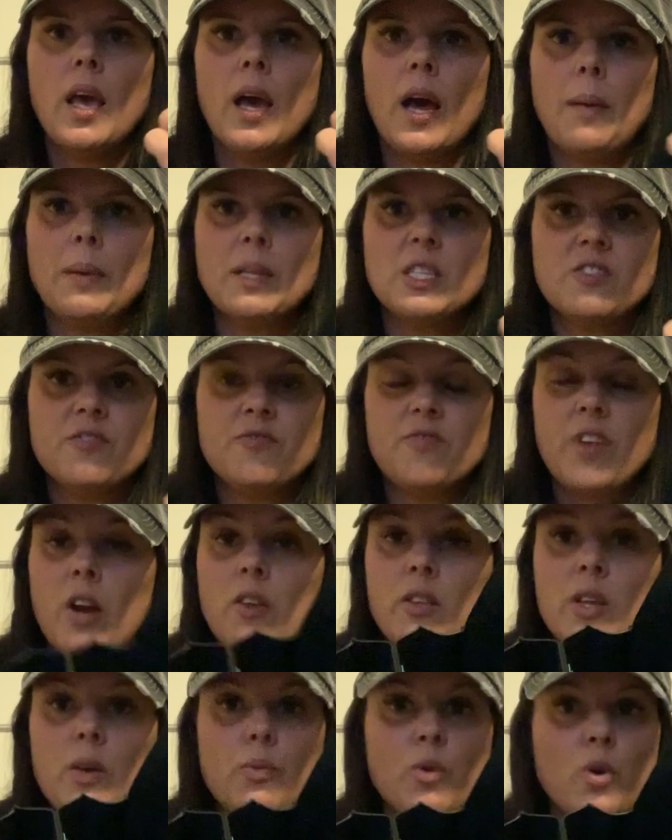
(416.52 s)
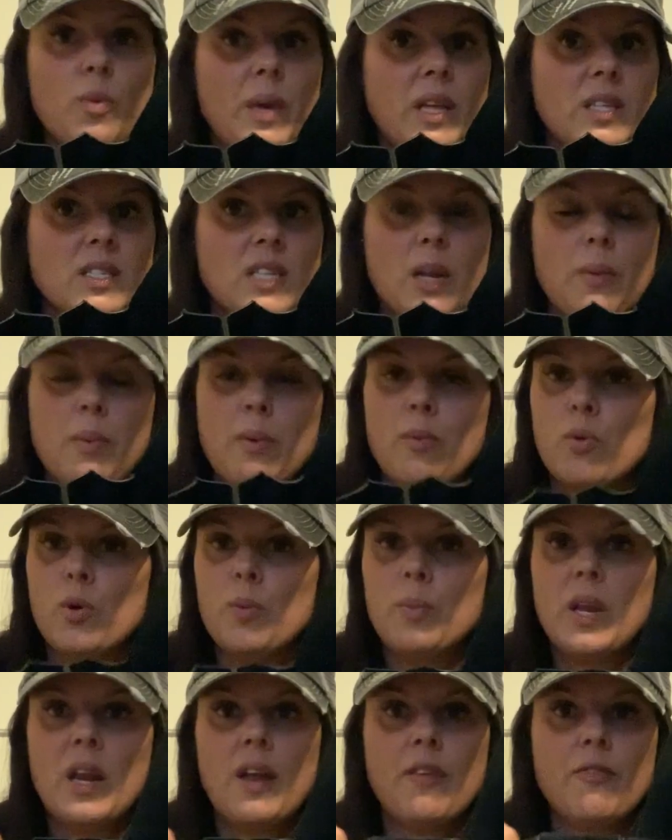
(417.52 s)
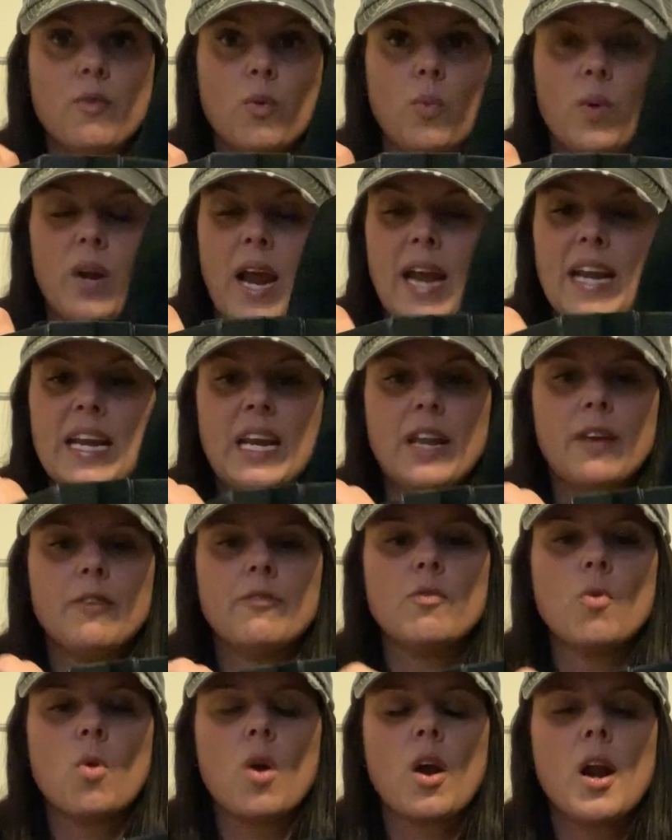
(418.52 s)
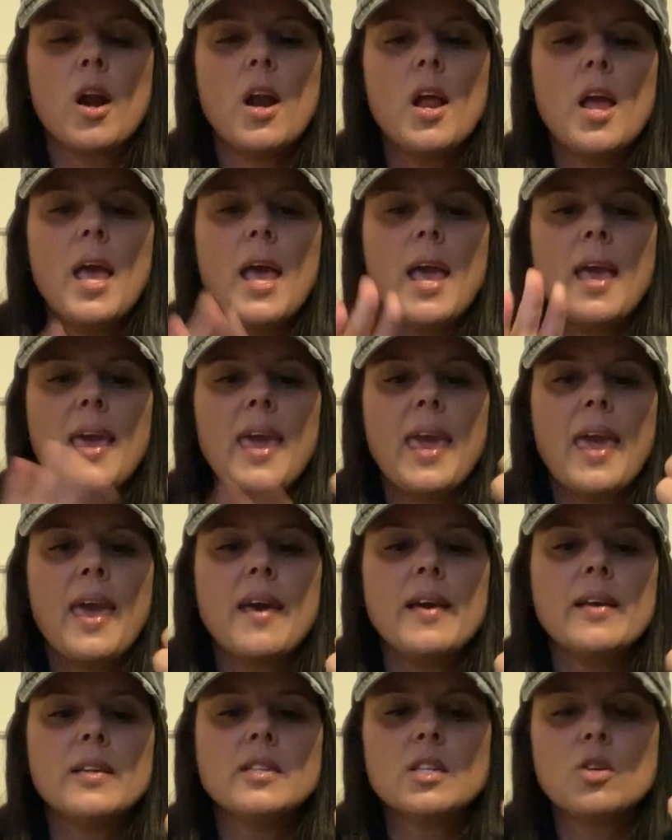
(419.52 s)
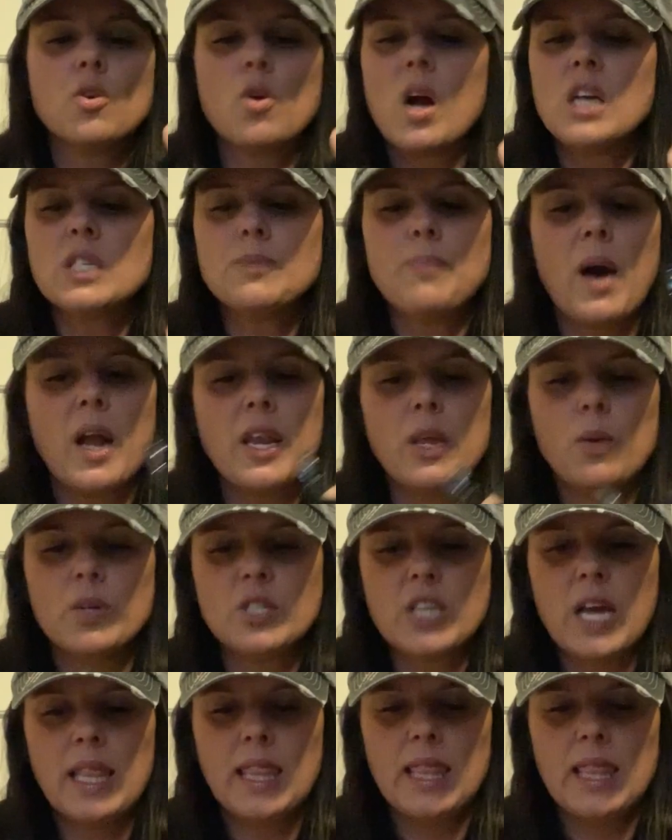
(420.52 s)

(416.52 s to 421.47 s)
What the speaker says: It's fairly roomy. It's gonna be roomy enough for what I need it for, and crossbody, which I